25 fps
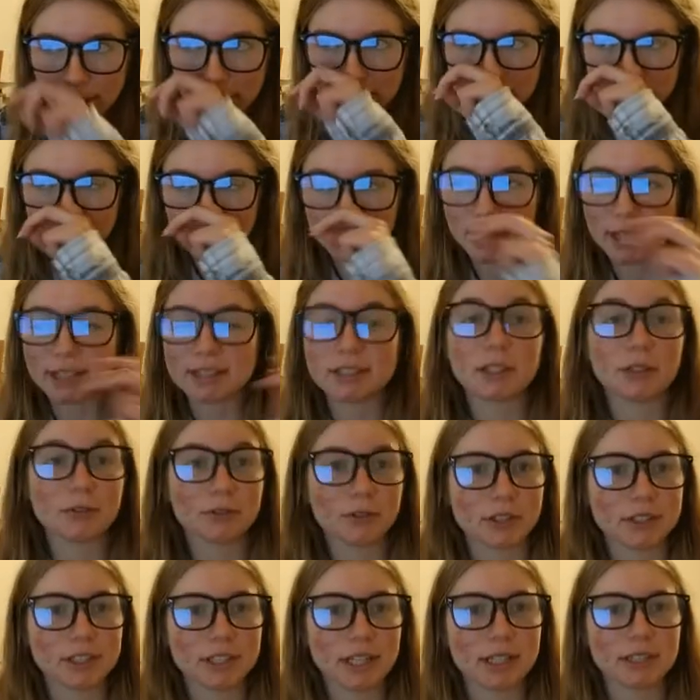So that's a
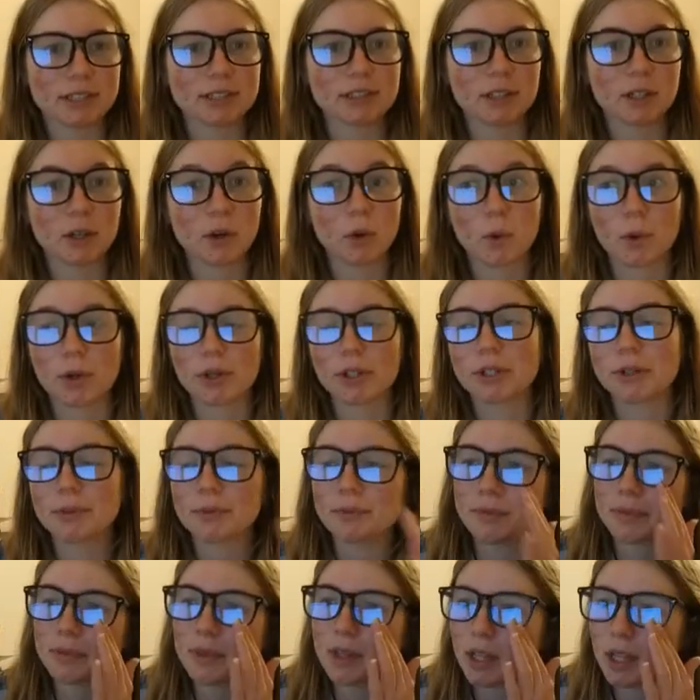vertex, a corner.
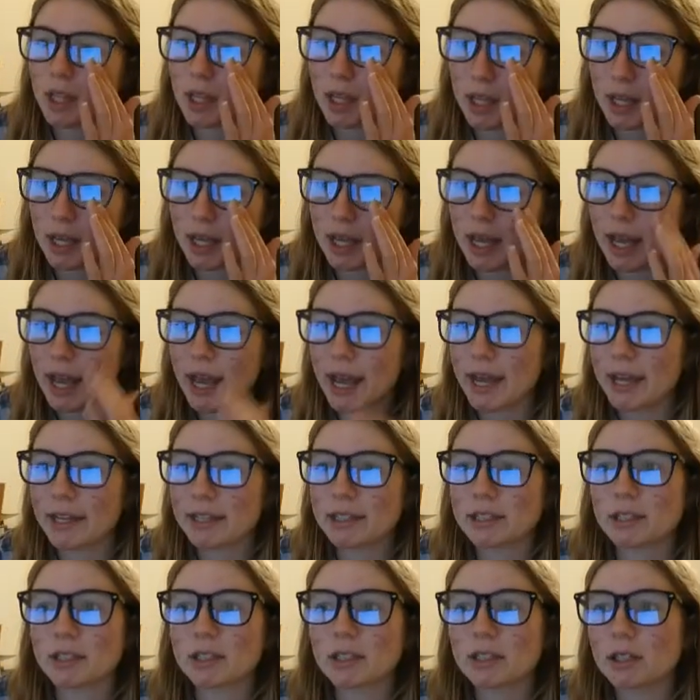
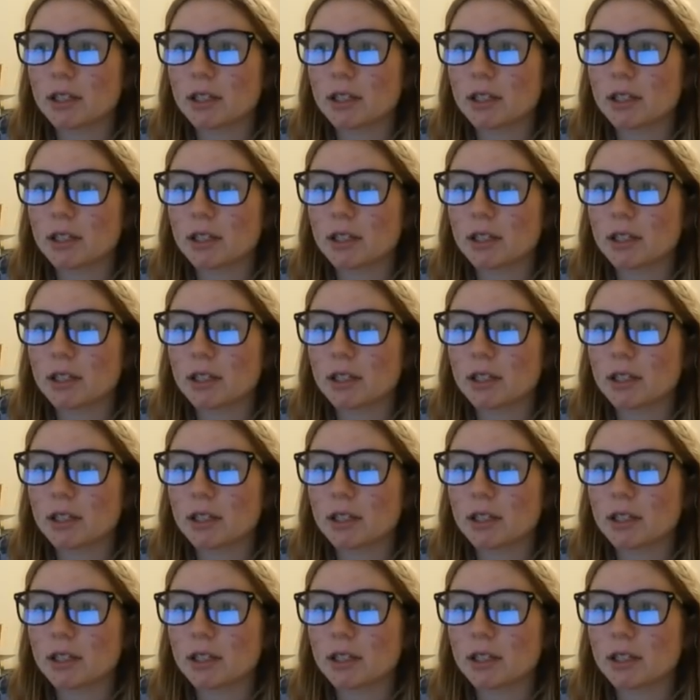And